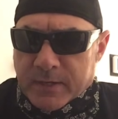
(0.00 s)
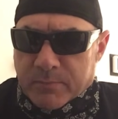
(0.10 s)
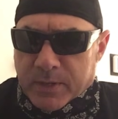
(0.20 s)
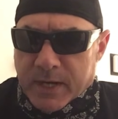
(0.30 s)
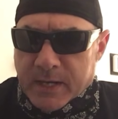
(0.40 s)

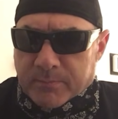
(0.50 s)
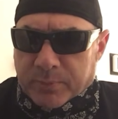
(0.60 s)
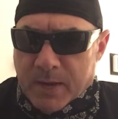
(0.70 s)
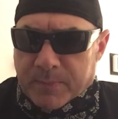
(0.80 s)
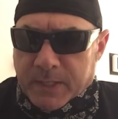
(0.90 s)
but a
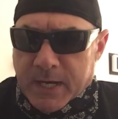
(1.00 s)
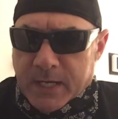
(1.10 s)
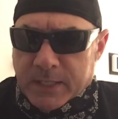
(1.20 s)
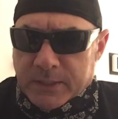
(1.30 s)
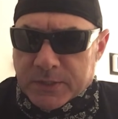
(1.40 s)

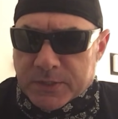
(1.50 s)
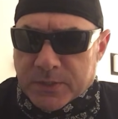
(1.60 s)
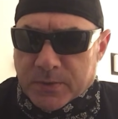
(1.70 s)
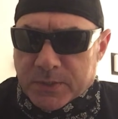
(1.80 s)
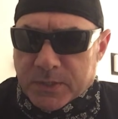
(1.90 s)
propagating
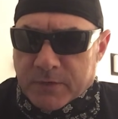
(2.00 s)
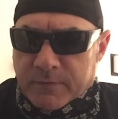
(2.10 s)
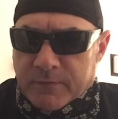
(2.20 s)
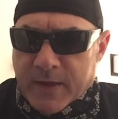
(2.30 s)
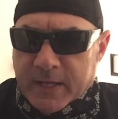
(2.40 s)
distortion of
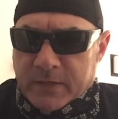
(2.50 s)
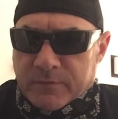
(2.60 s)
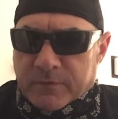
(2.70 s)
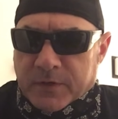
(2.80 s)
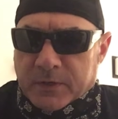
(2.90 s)
the
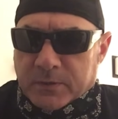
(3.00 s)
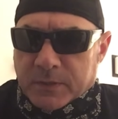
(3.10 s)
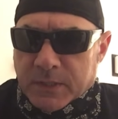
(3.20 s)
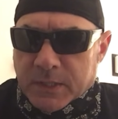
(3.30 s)
vacuum field,